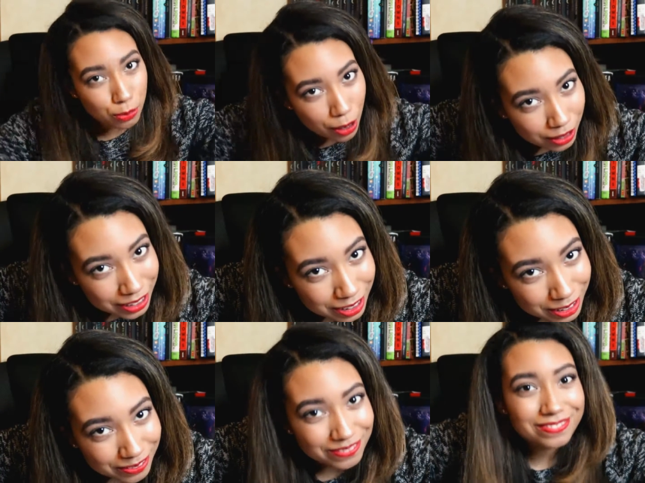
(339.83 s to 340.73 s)

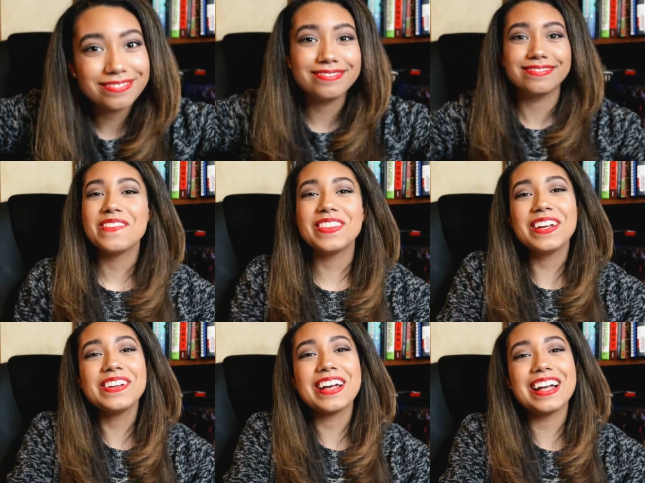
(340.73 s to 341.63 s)
welcome. But
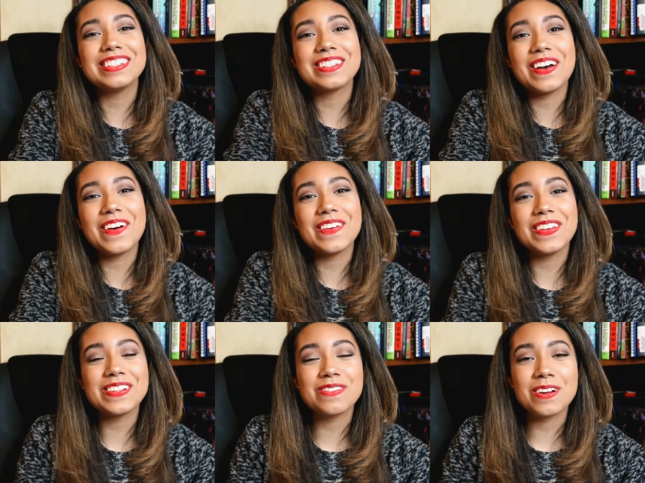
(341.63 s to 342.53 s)
there you guys go.
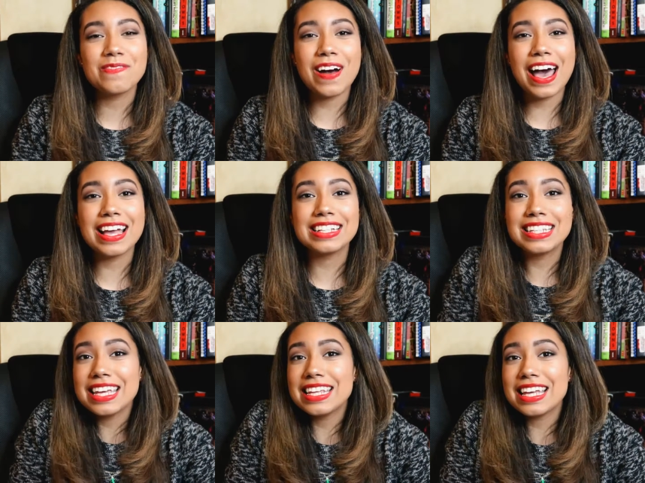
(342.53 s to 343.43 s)
Those were my
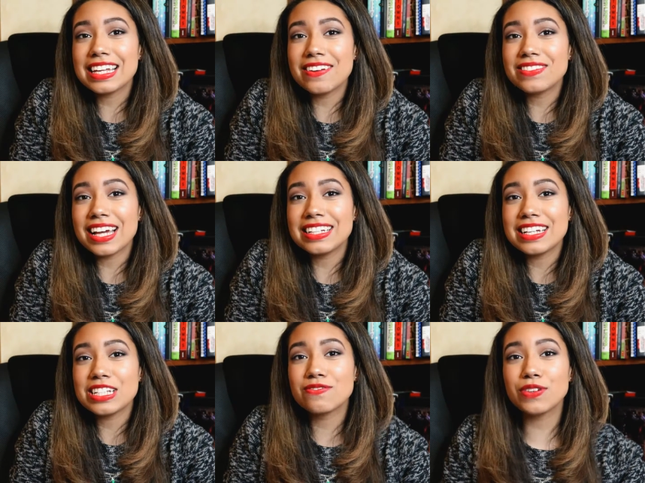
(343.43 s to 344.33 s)
10 gift
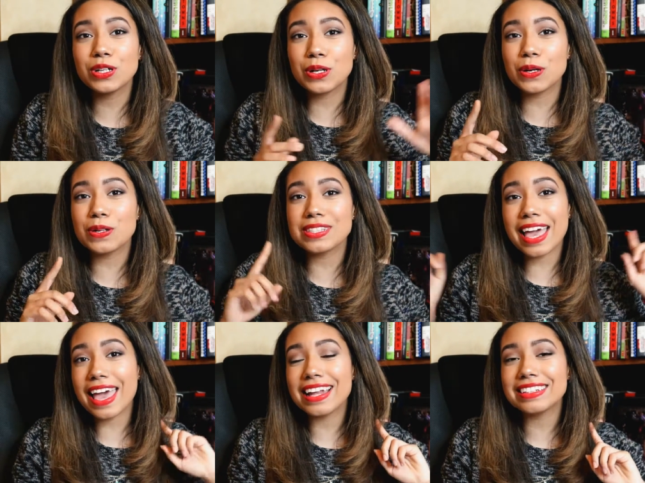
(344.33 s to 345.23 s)
ideas for girls
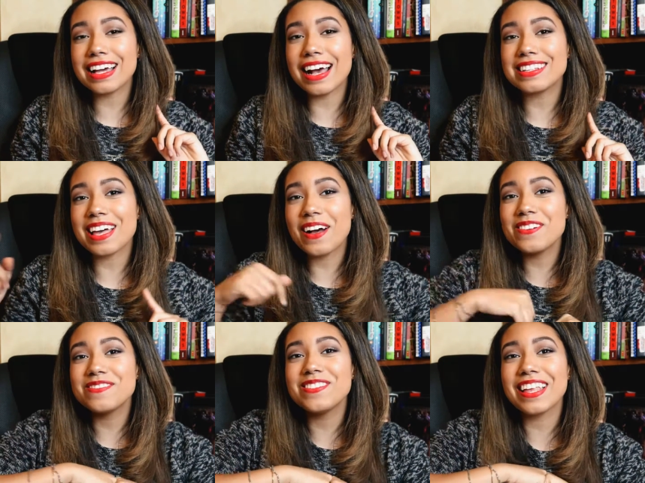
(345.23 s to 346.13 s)
and guys. I
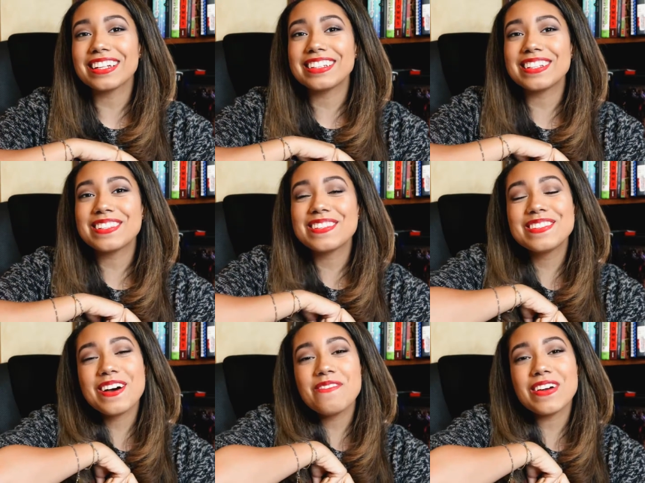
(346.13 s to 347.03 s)
hope you liked it
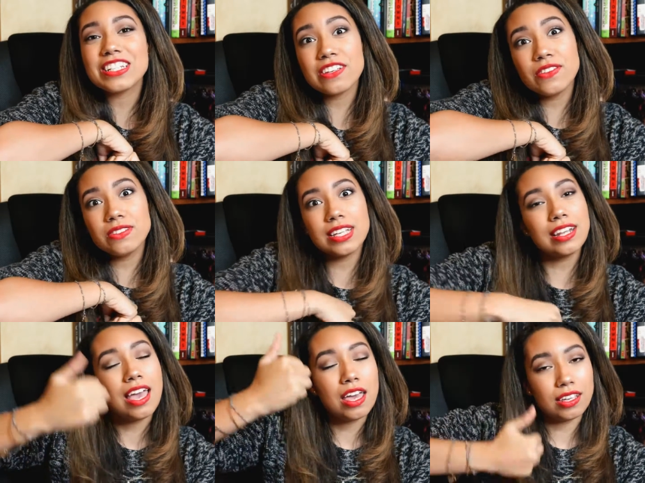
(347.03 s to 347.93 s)
so much. If you
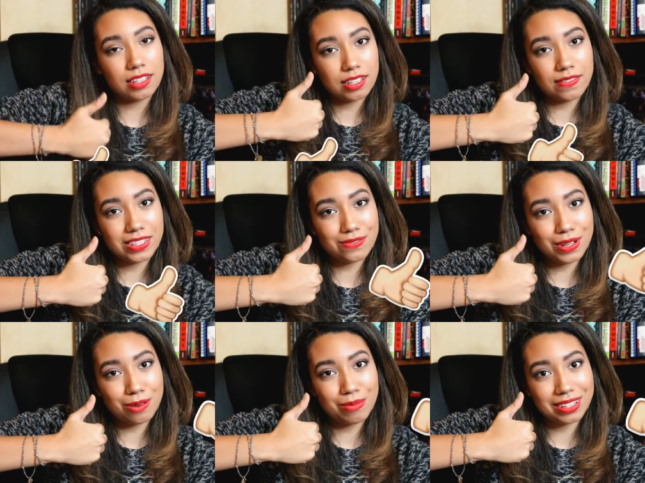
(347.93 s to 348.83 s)
did, give this
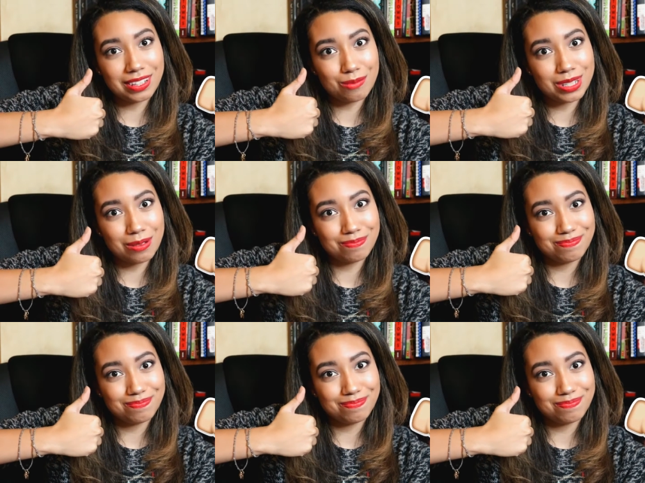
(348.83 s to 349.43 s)
video a big thumbs up.